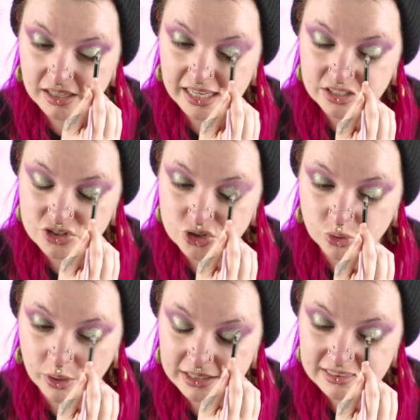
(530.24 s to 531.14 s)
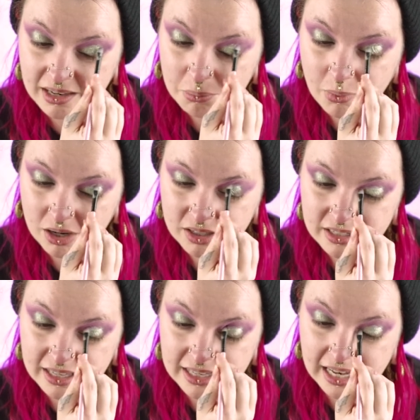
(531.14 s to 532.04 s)
enjoyed that
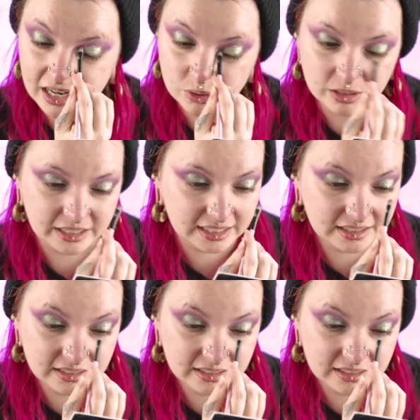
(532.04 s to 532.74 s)
part and how like